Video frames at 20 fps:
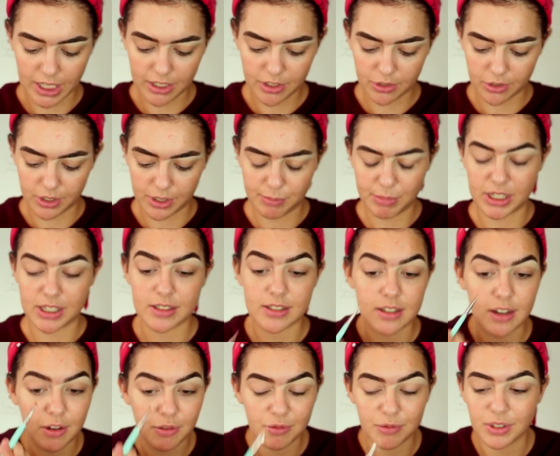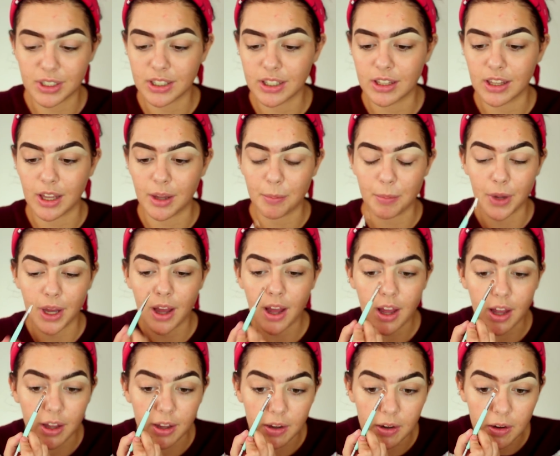Kind of creamy. It's not really that
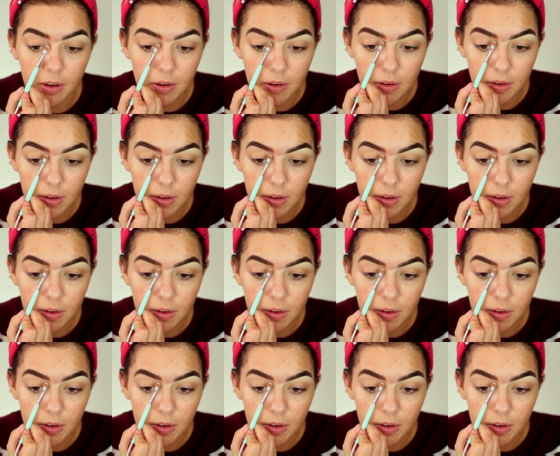bad.